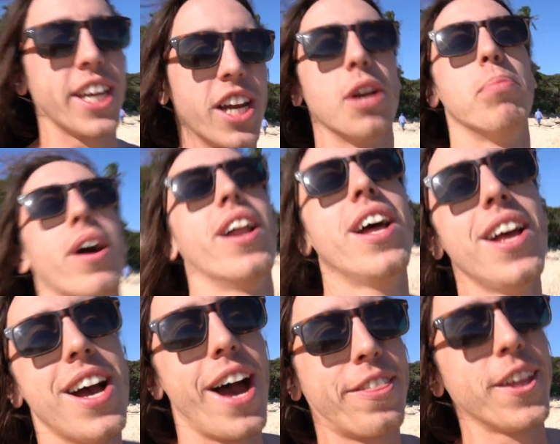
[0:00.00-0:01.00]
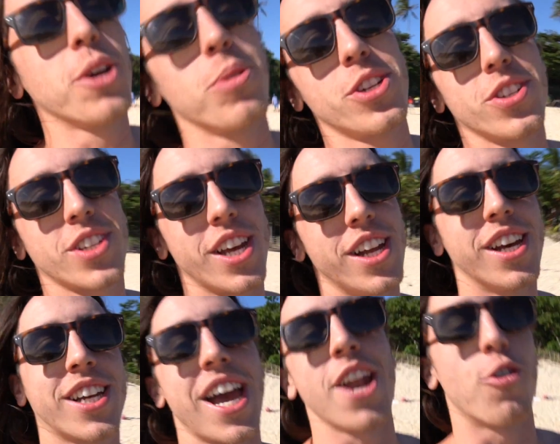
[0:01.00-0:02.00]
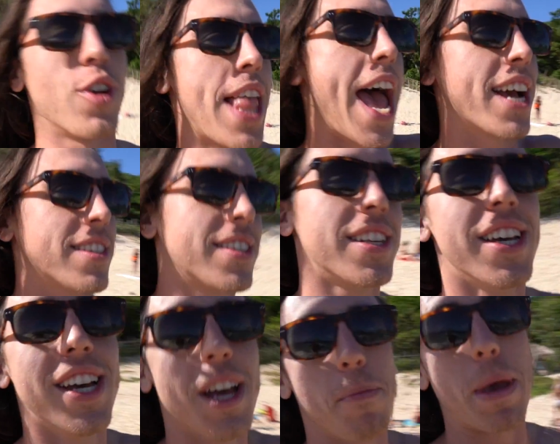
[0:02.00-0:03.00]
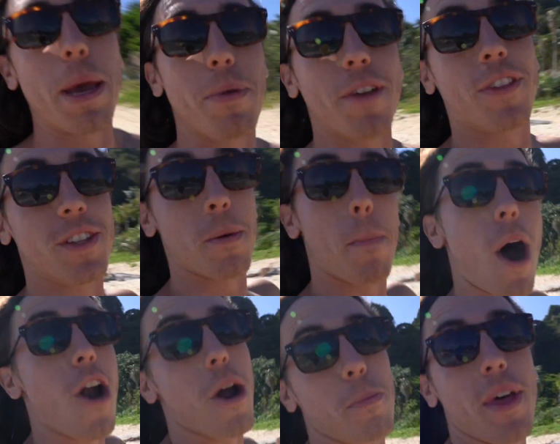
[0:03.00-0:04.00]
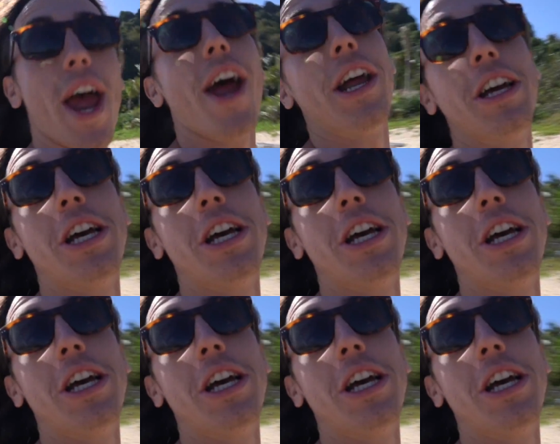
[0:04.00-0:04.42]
here, but I think we're just gonna kind of relax. Maybe if there's a bar up there,